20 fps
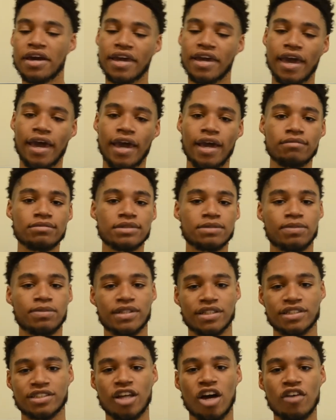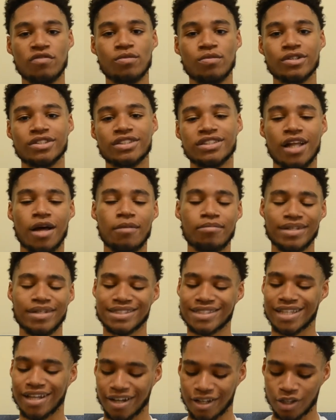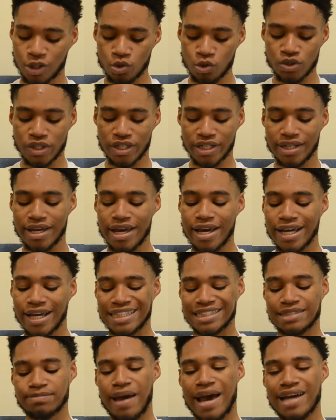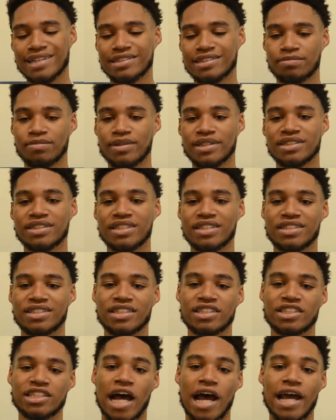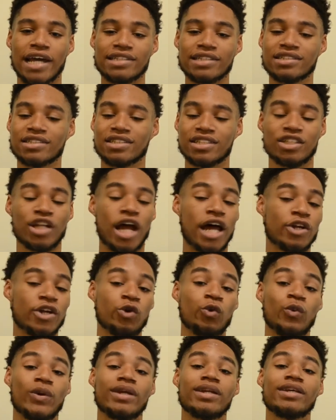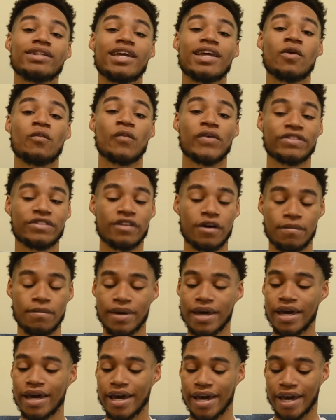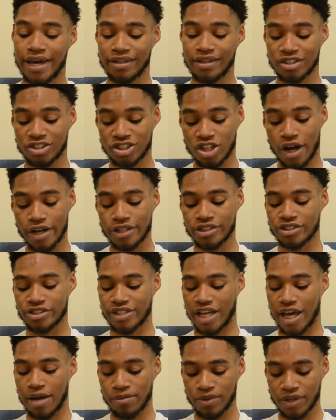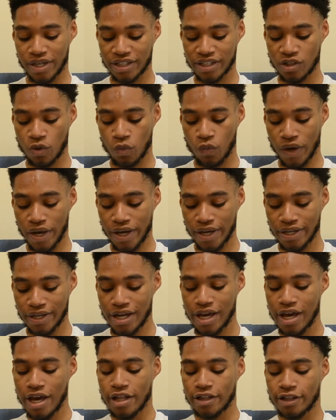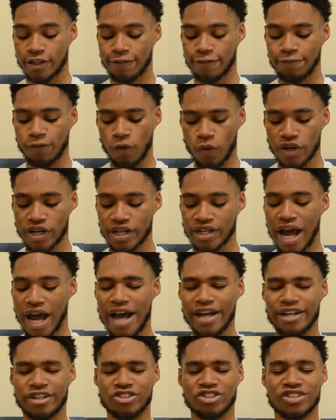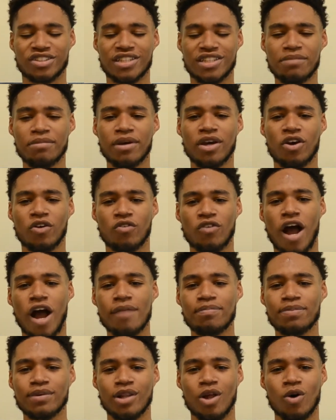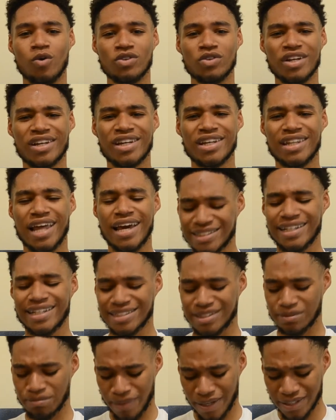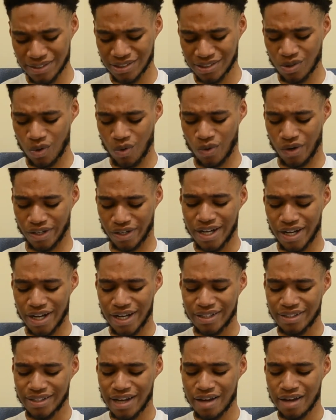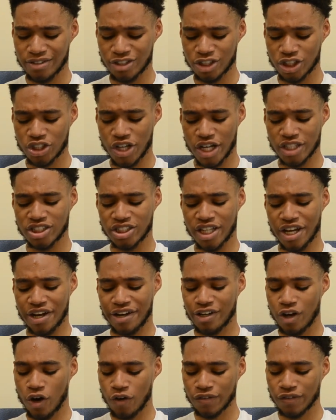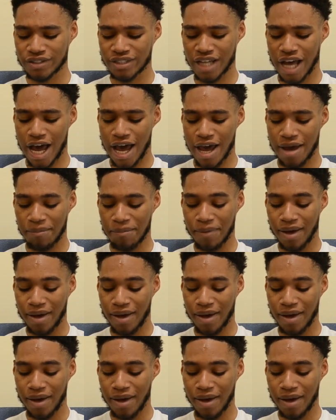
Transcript: games, but the sophomore slump has concluded. It's back to business. The Giants could not do anything with them, and the Chargers able to get the win. The 49ers, Jimmy Garoppolo, looking like his mentor down the stretch there in overtime,